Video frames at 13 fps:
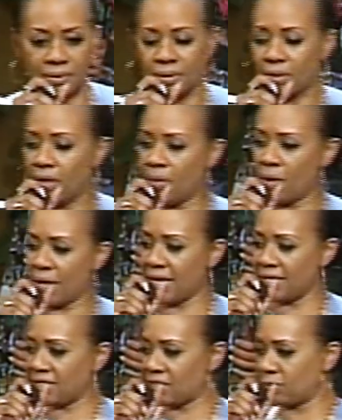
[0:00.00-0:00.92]
Come on, I
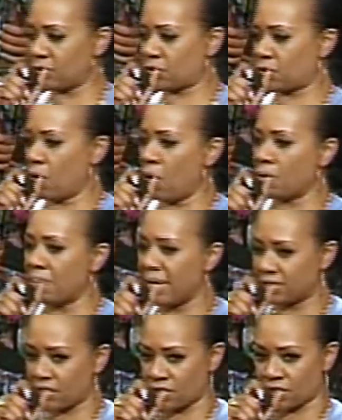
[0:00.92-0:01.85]
need some strong
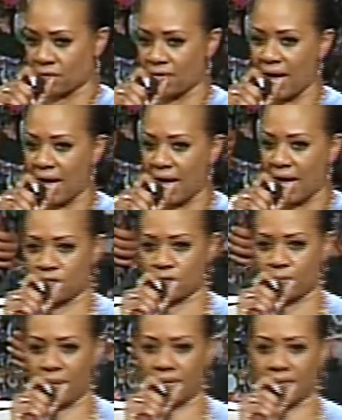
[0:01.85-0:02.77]
men to surround this
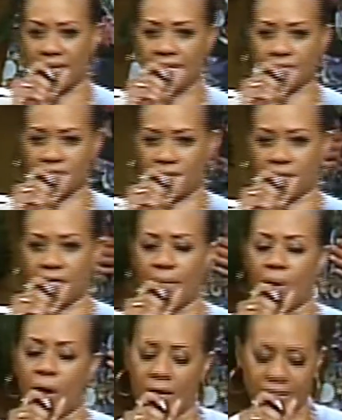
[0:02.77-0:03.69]
brother. That's it.
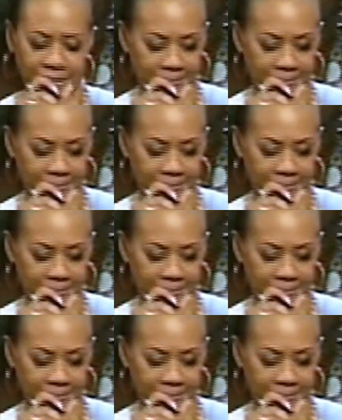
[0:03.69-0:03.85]
Come on.